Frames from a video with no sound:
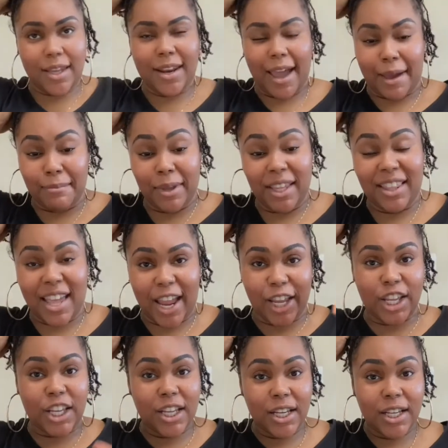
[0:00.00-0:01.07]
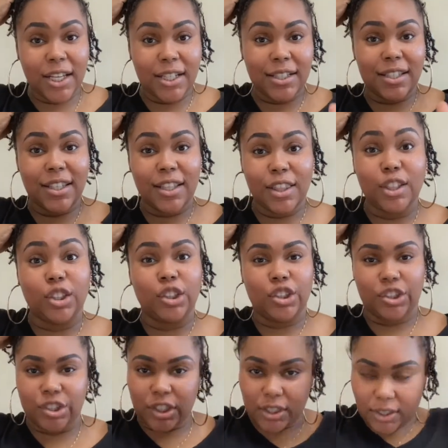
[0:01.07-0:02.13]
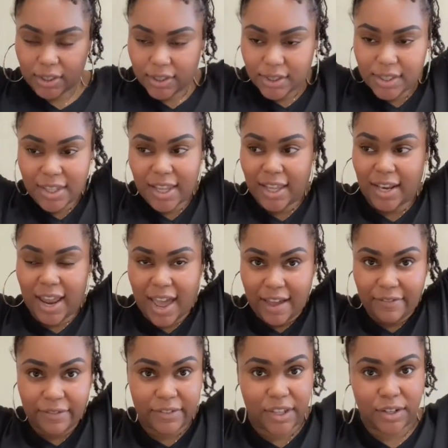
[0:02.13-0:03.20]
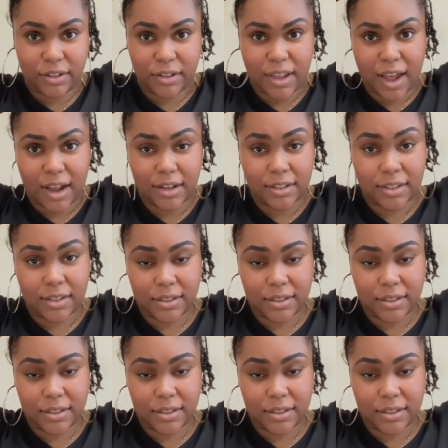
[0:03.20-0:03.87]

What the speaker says: I mean like cut the strings that I've interlocked.